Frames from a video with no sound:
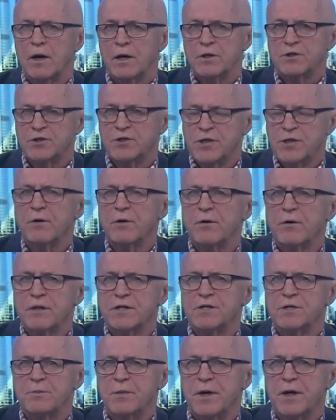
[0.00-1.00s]
generally
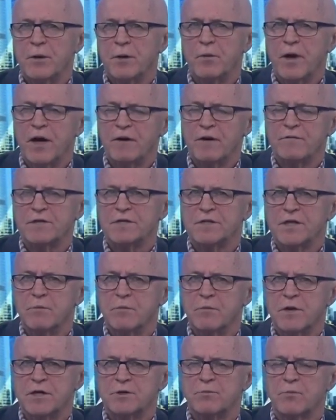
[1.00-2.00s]
speaking we haven't
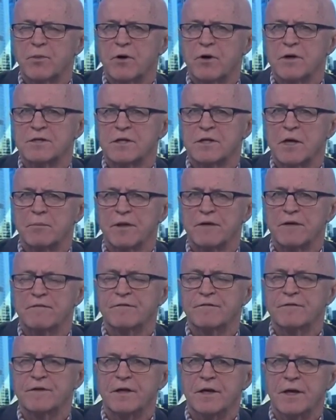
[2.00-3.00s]
seen much price
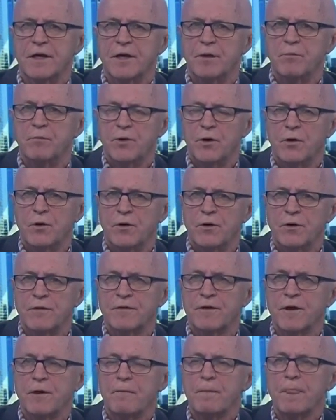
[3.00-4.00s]
uplift in
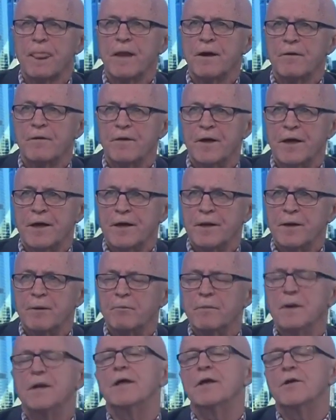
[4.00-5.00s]
Perth, the $1
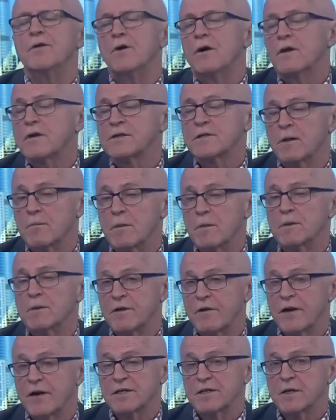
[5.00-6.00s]
million
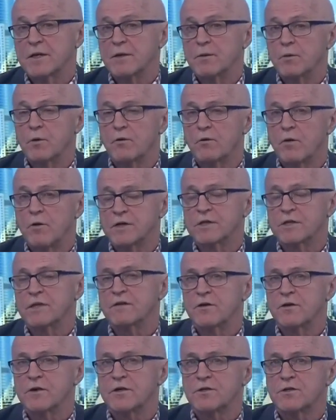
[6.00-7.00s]
suburbs are actually
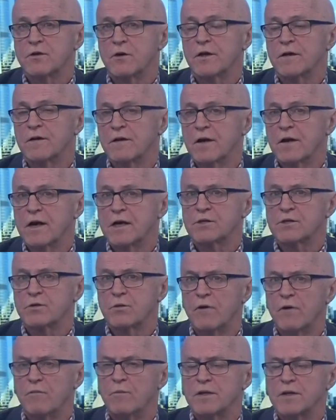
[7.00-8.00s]
rising very strongly. In the last
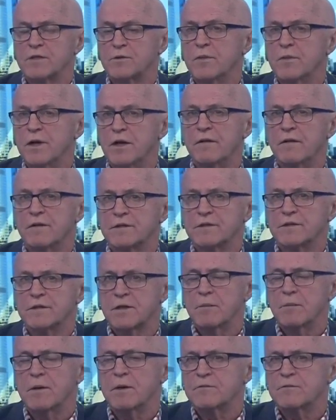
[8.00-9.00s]
12 months, many of the
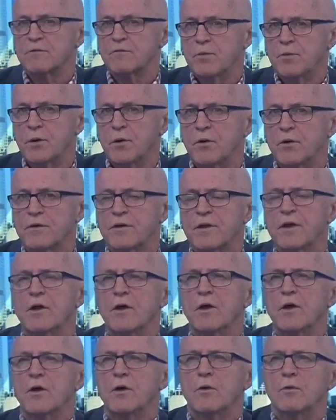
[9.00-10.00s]
suburbs of Perth
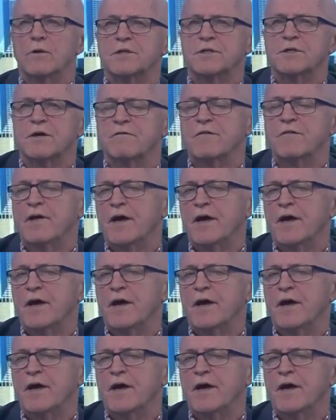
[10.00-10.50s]
which have